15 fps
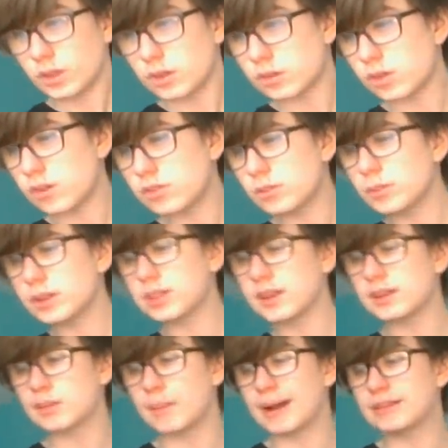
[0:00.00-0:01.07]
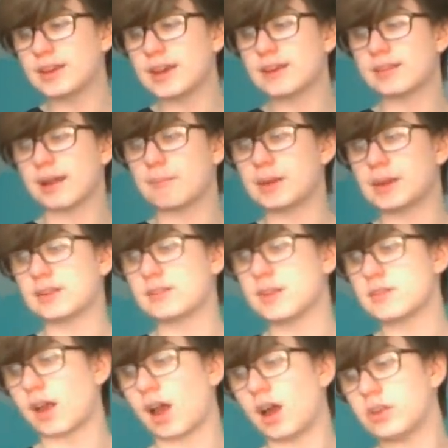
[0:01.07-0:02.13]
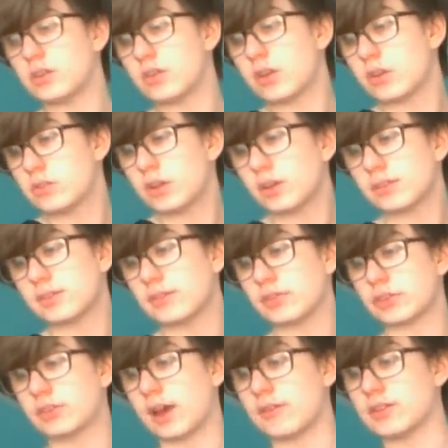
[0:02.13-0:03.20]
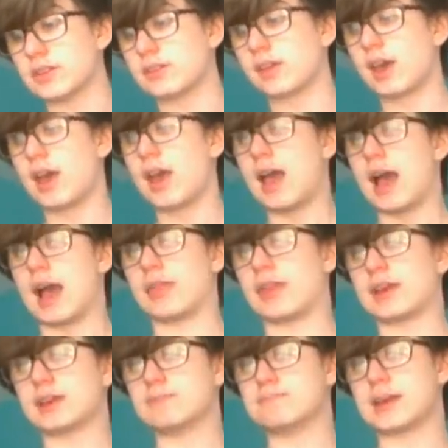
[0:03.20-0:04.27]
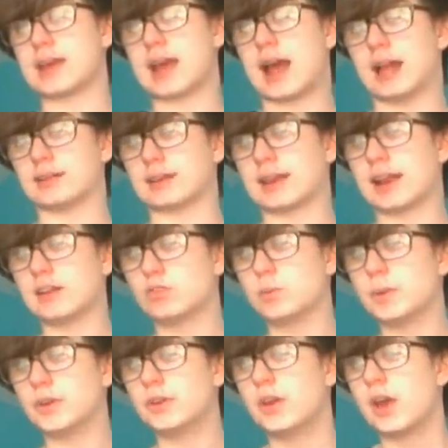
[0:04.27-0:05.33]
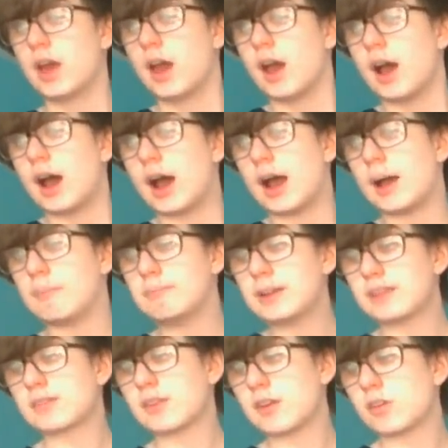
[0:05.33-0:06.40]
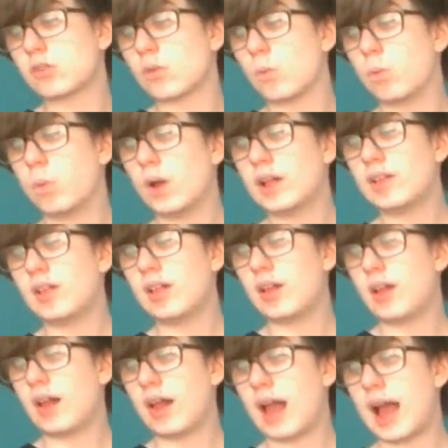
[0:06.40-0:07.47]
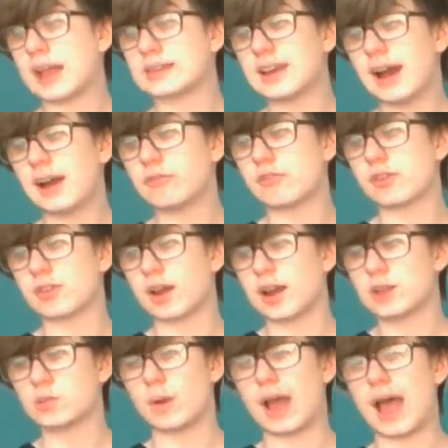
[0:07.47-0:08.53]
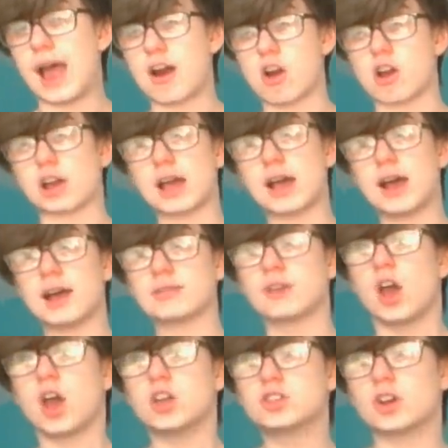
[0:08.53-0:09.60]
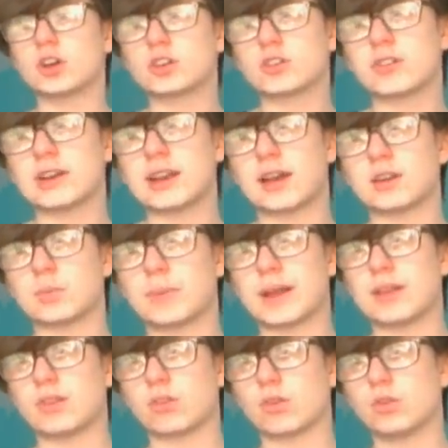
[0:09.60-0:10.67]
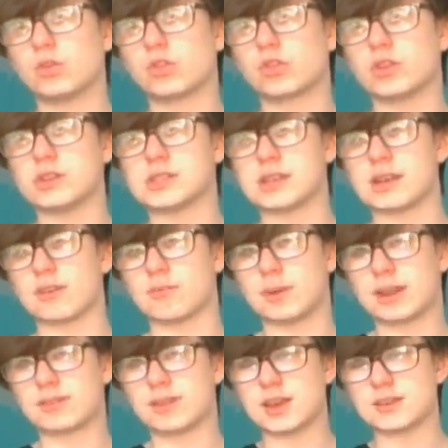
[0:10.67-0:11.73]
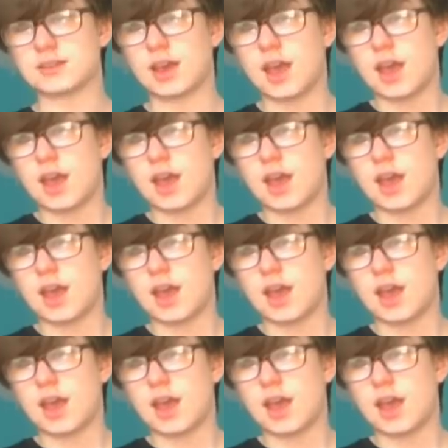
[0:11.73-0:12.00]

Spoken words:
So some good things about it is that ministers are not civil servants and they can be held accountable. Ministers will and have resigned where error occurs. Doctrine underpins all scrutiny of ministers.